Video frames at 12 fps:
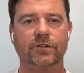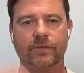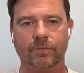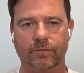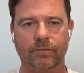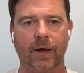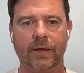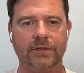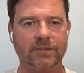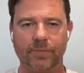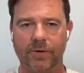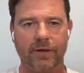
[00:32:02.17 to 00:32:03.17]
from A
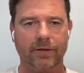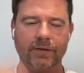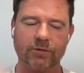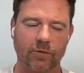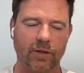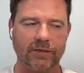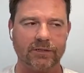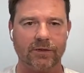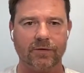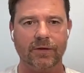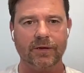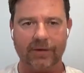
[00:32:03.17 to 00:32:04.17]
to B. That's what they
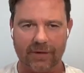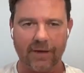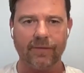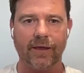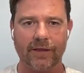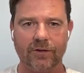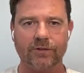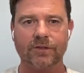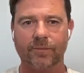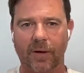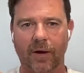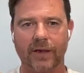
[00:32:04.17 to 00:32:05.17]
do. And they use
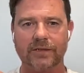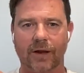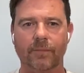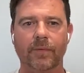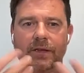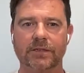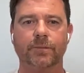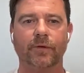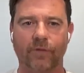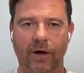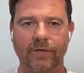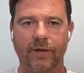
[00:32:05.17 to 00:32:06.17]
suppliers like me to
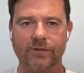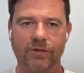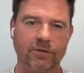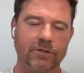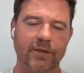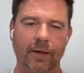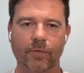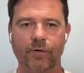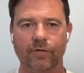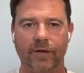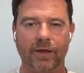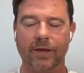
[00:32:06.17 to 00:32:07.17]
provide those goods that they're
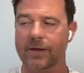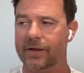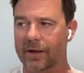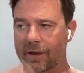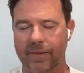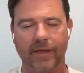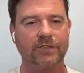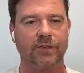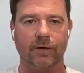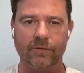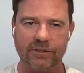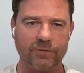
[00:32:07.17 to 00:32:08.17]
moving. And their
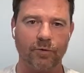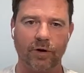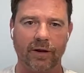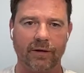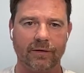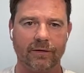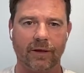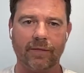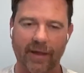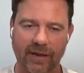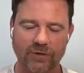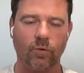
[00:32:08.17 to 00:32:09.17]
service is brilliant. And
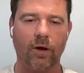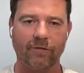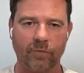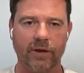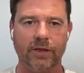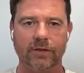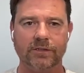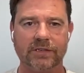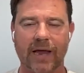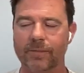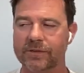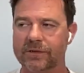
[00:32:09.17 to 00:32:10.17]
that's why everybody uses
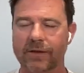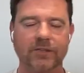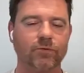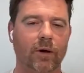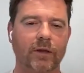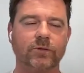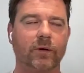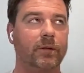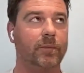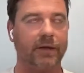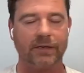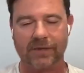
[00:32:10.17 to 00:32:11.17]
Amazon. That's why it's one of the
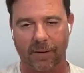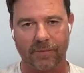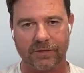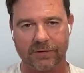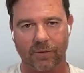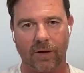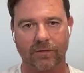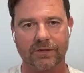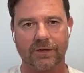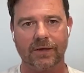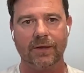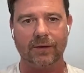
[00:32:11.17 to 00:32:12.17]
biggest companies in the world.
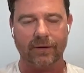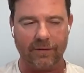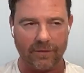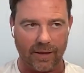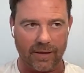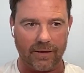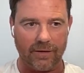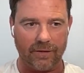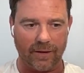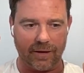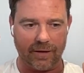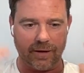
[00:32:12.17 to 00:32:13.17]
They,
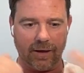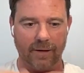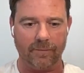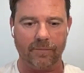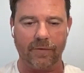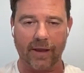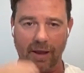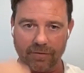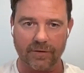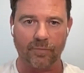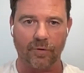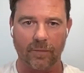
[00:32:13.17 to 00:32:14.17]
they, um, they
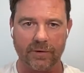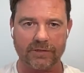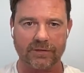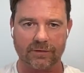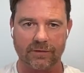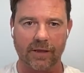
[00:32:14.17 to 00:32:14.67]
underpromise and they